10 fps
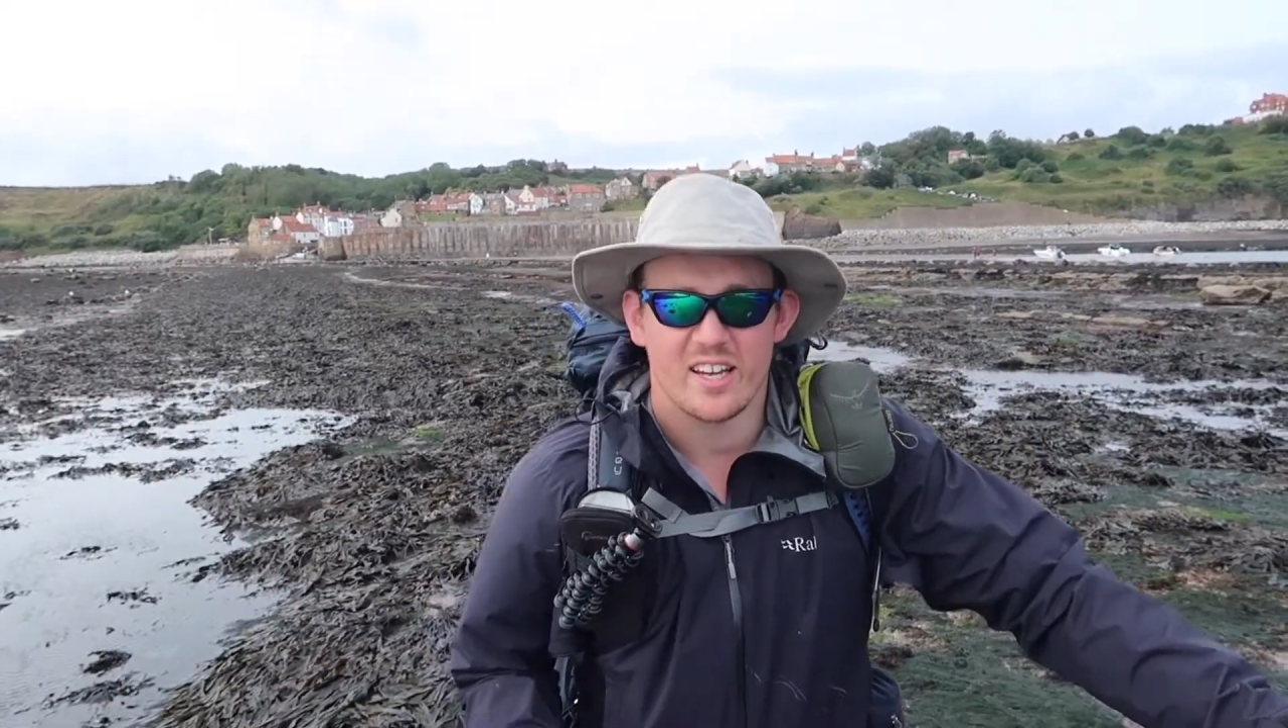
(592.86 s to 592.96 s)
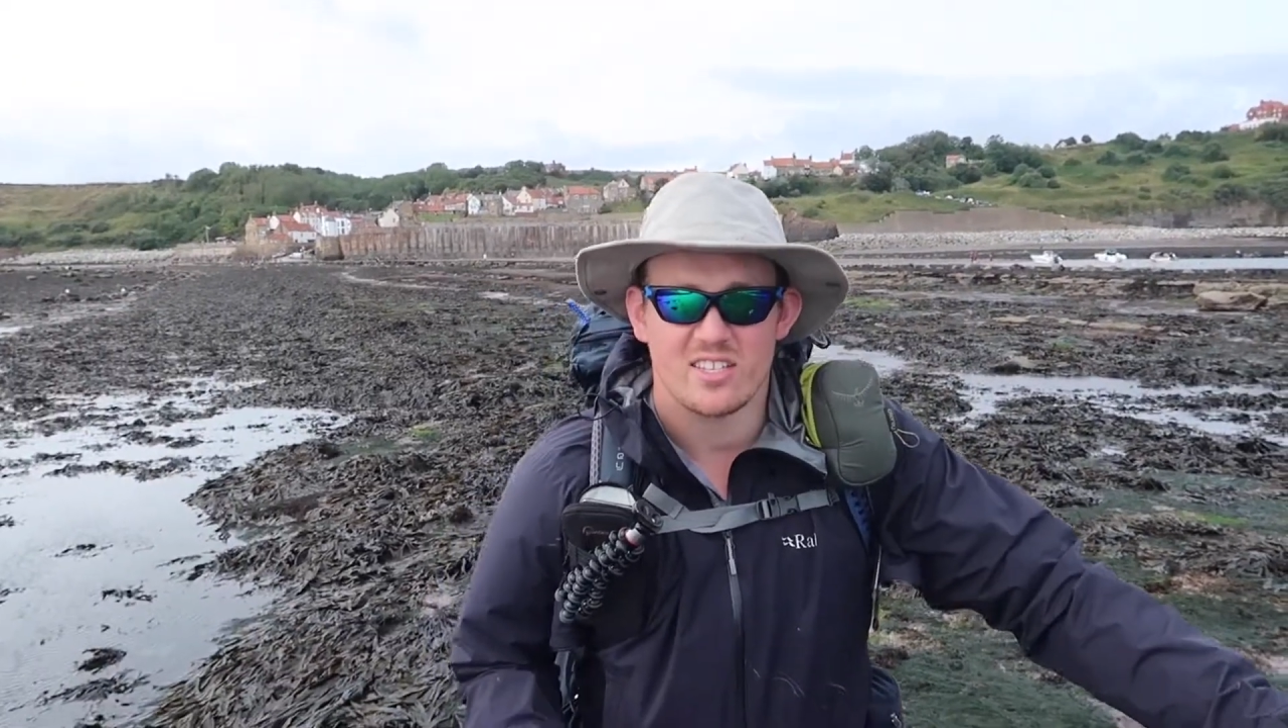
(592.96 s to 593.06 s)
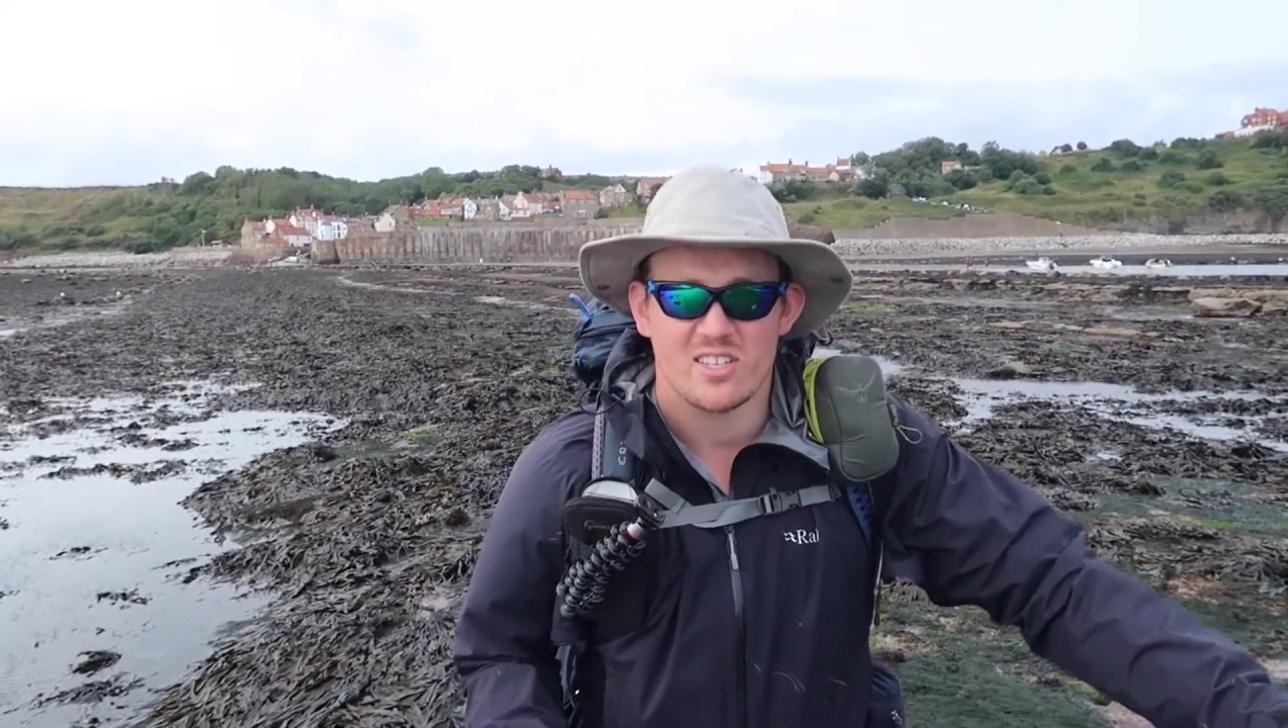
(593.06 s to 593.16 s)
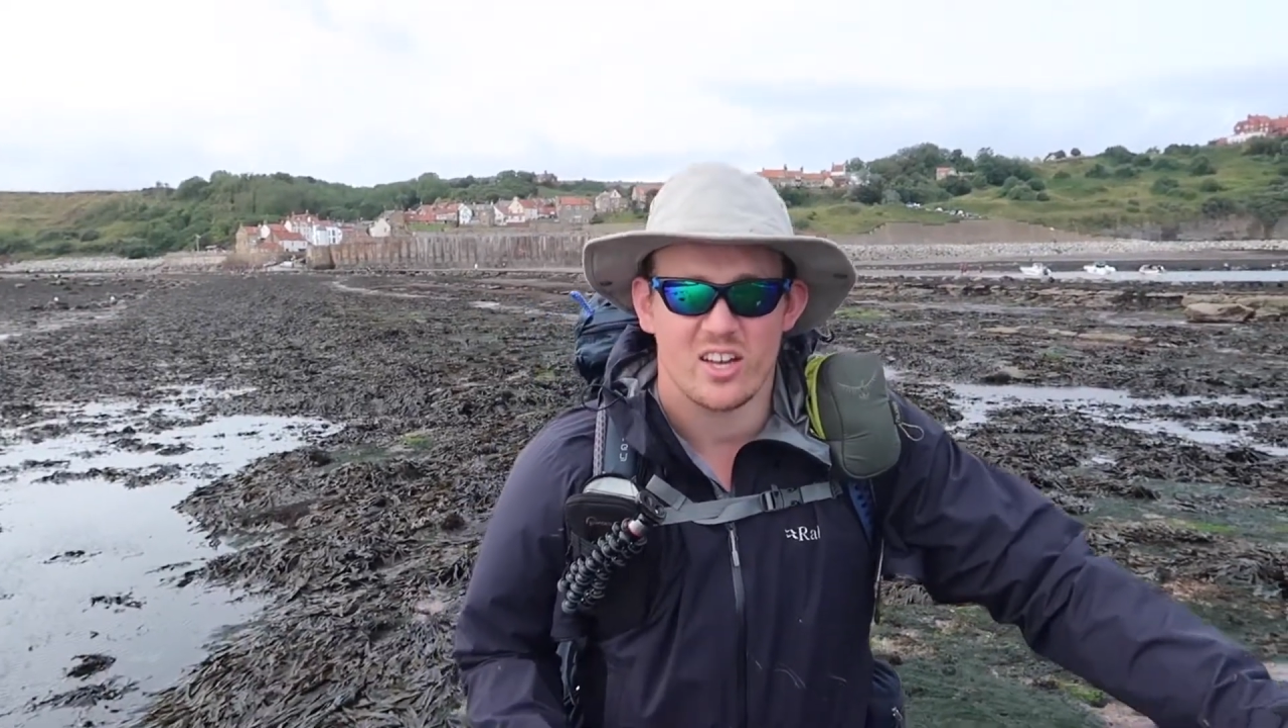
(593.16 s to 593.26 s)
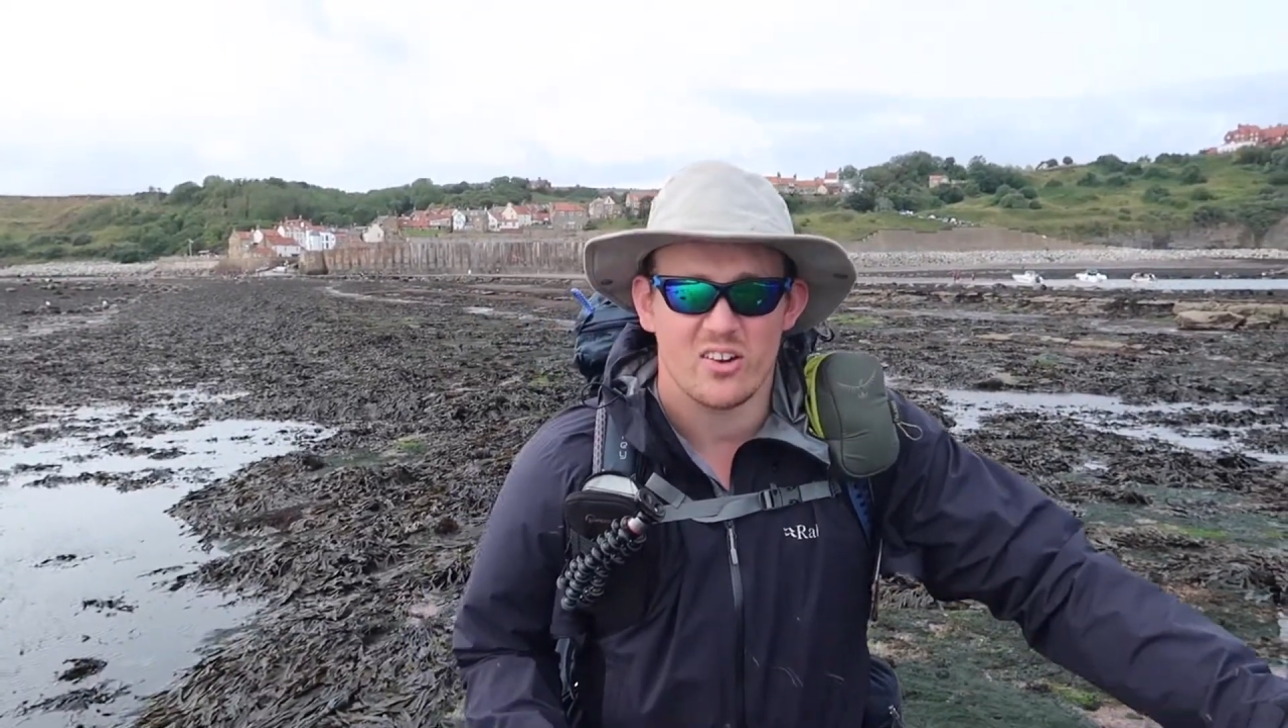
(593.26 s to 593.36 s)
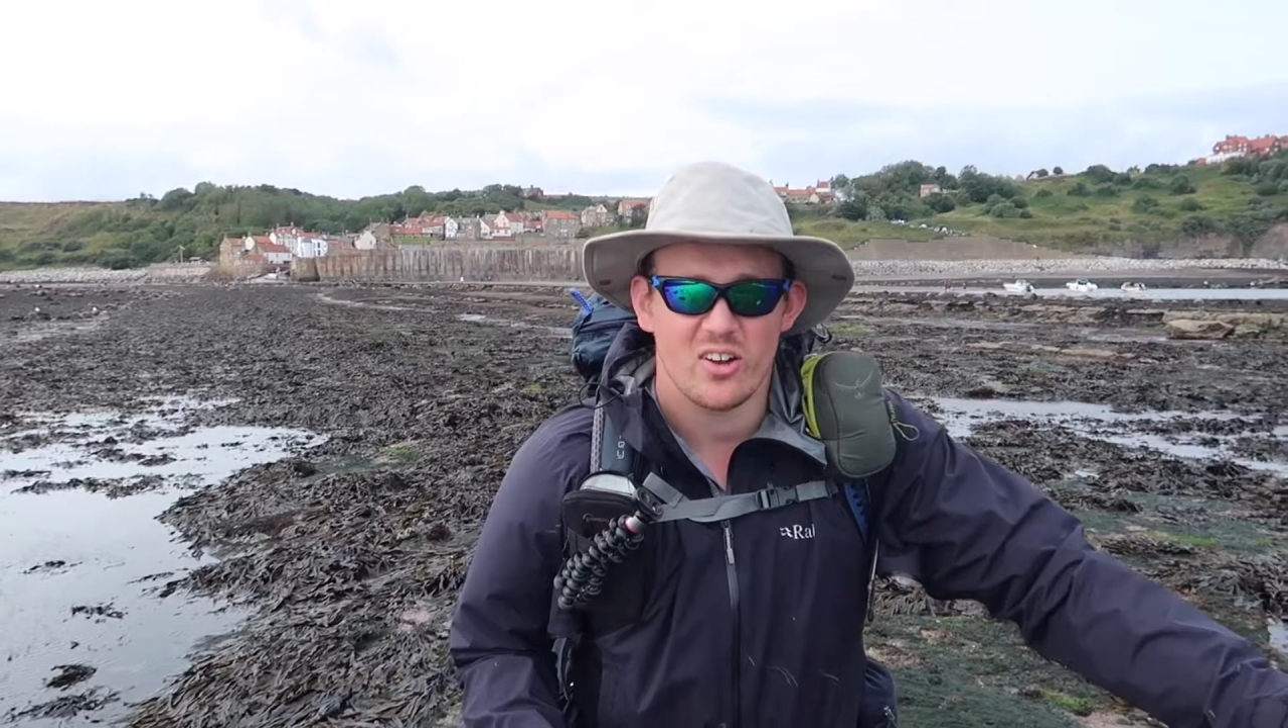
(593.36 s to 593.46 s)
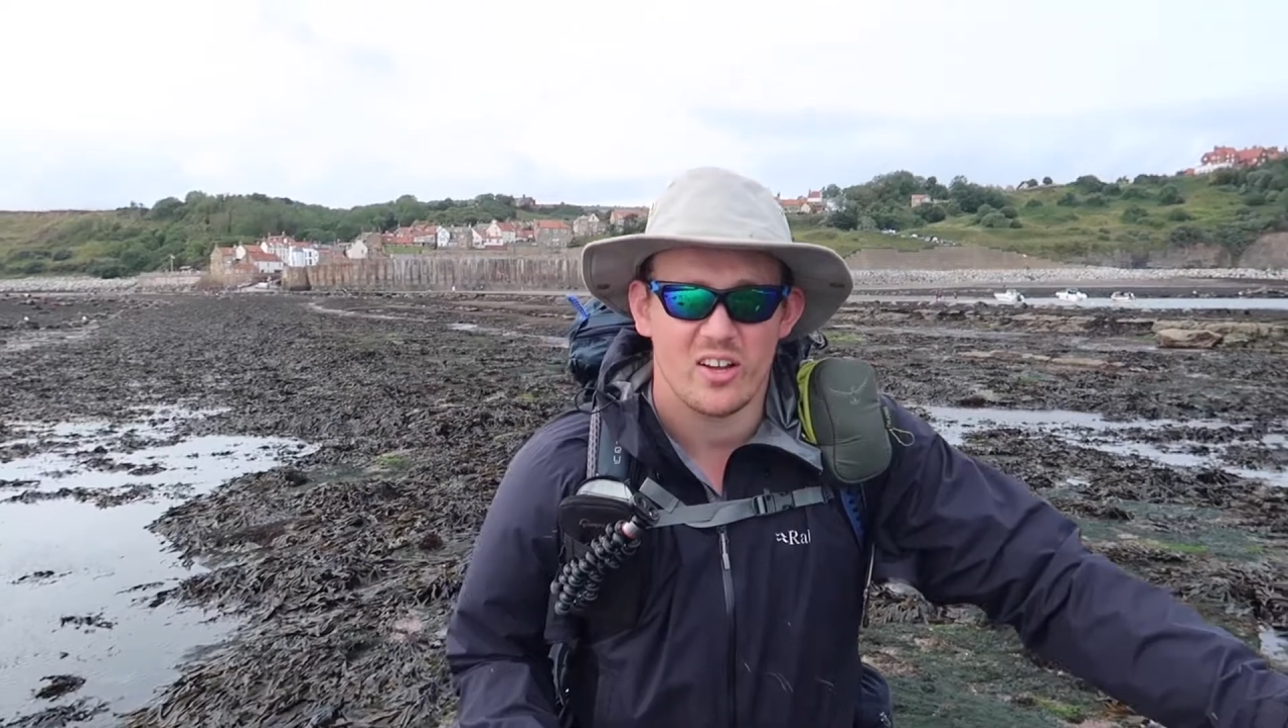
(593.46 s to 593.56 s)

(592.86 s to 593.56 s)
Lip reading: days ago,